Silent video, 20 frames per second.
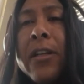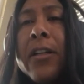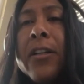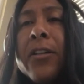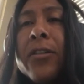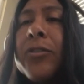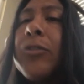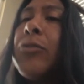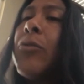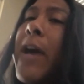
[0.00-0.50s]

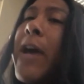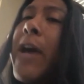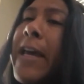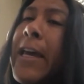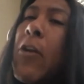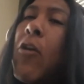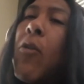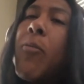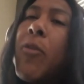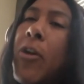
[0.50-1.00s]
so I
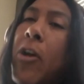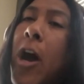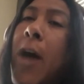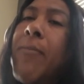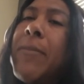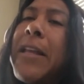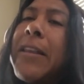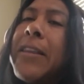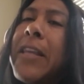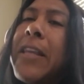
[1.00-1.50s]
can overcome
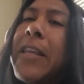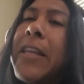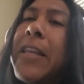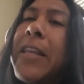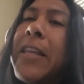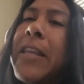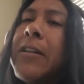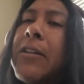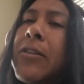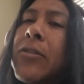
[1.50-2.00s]
that thing.
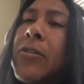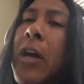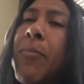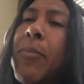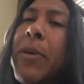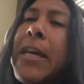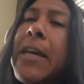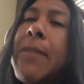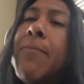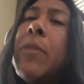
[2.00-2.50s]
So I
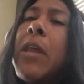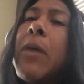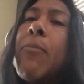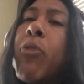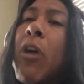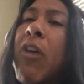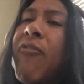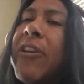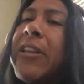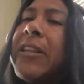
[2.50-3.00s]
begin
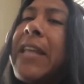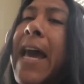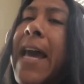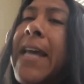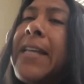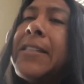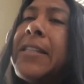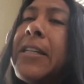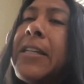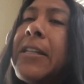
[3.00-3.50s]

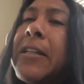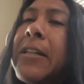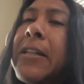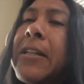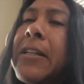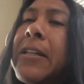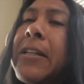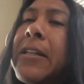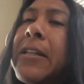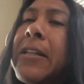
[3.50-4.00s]
prophetizing,
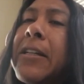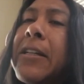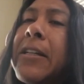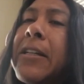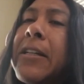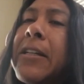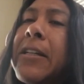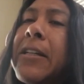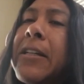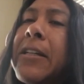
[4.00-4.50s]
but
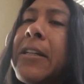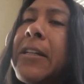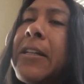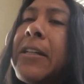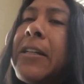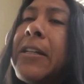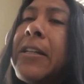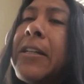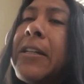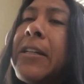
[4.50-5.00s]
not
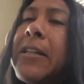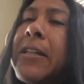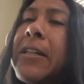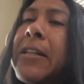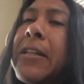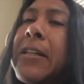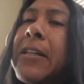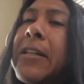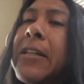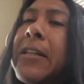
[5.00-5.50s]
prophetizing the
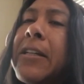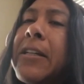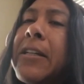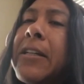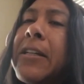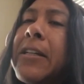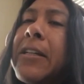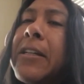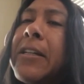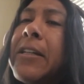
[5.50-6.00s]
outside. I'm
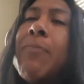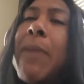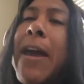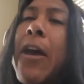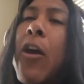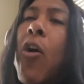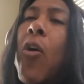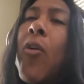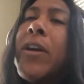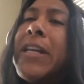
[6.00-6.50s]
prophetizing
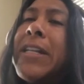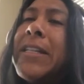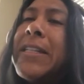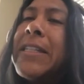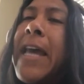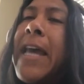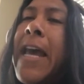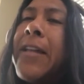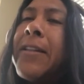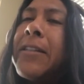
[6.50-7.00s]
my own
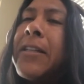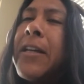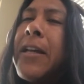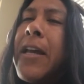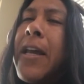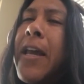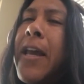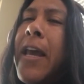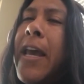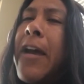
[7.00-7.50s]
intent.
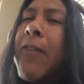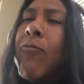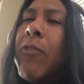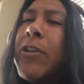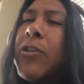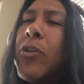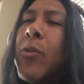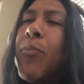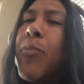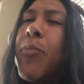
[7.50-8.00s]
And
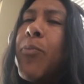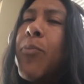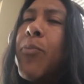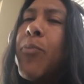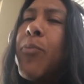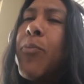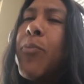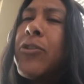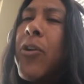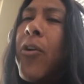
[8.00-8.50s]
when you
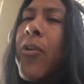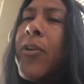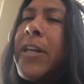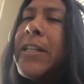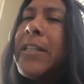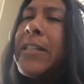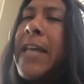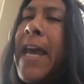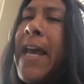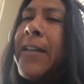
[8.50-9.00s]
prophetize your own
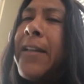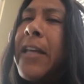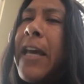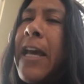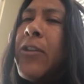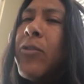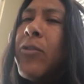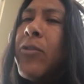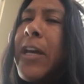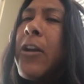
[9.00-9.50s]
intent
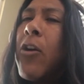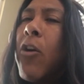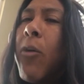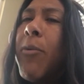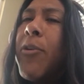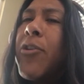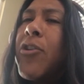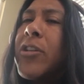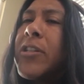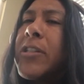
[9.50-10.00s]
and you get
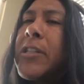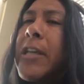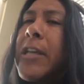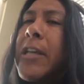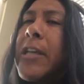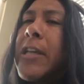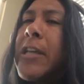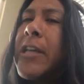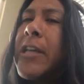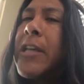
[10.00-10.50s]
over
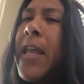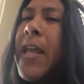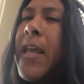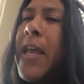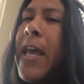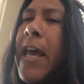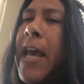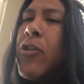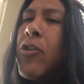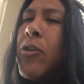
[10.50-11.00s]
yourself
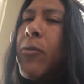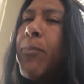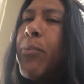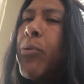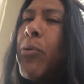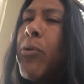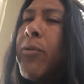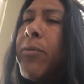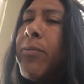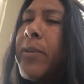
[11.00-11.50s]
and you
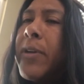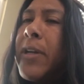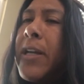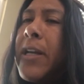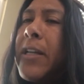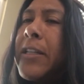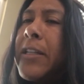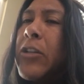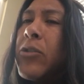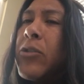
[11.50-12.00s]
prove
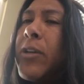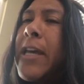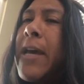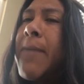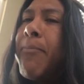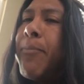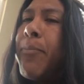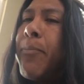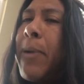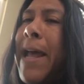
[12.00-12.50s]
that you can
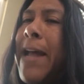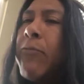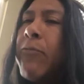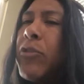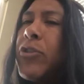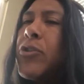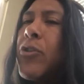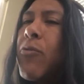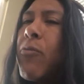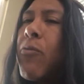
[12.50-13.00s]
plan
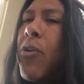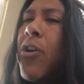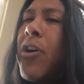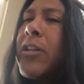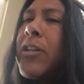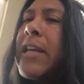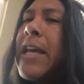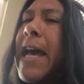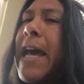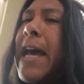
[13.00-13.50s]
with your word
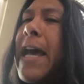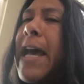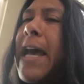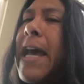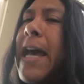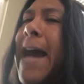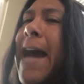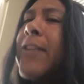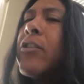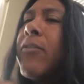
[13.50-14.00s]
an
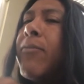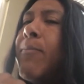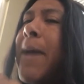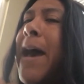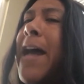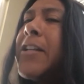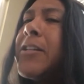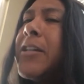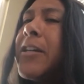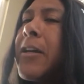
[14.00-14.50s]
act of
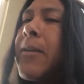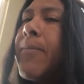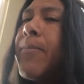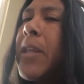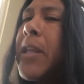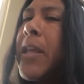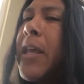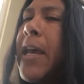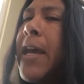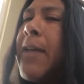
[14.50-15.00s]
magic
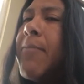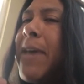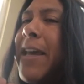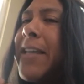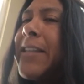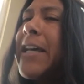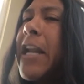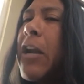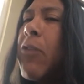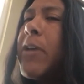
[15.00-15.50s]
and make
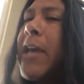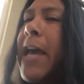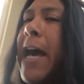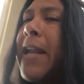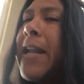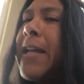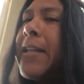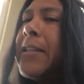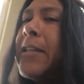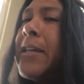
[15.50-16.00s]
that a
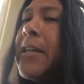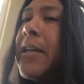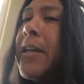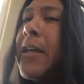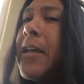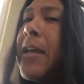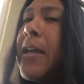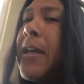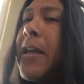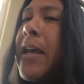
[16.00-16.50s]
reality
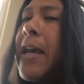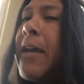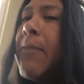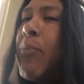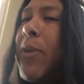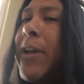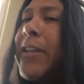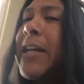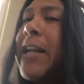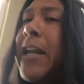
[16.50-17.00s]
and
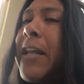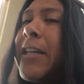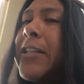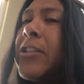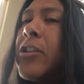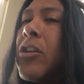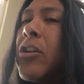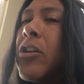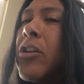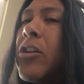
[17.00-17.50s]
break that
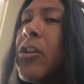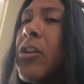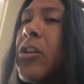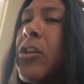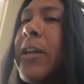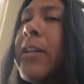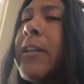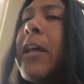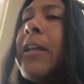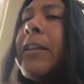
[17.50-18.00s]
addiction of
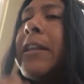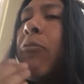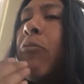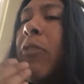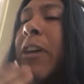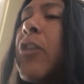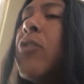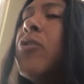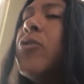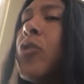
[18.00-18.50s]
suffering that we
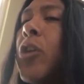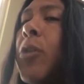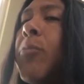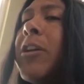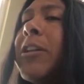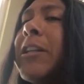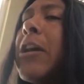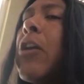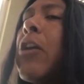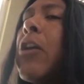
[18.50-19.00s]

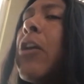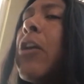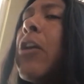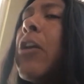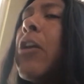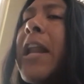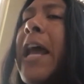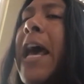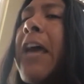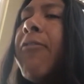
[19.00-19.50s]
contribute all our
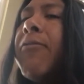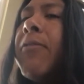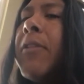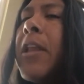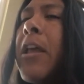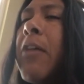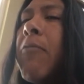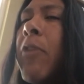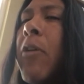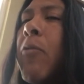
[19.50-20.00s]
life,
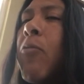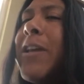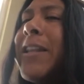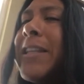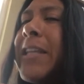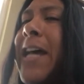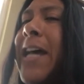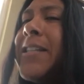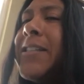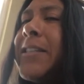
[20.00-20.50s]
when we
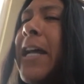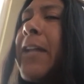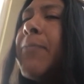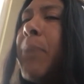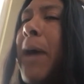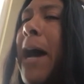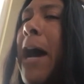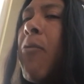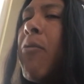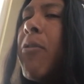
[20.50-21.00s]
test that
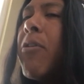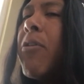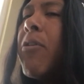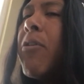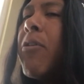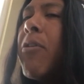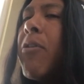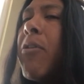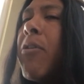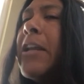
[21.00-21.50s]
power
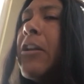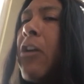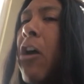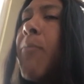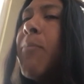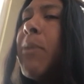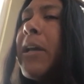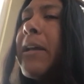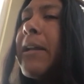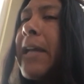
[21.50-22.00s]
in our
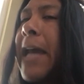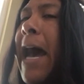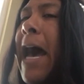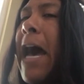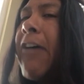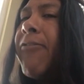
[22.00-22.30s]
behalf,